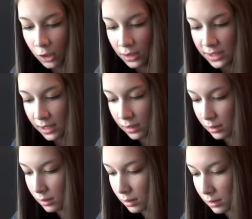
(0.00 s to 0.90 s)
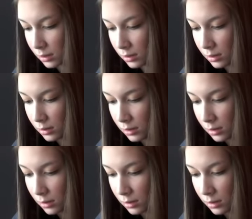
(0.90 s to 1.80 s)
or is it?
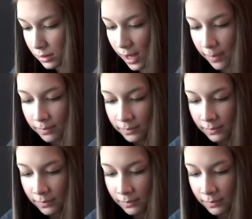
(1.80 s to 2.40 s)
Yeah.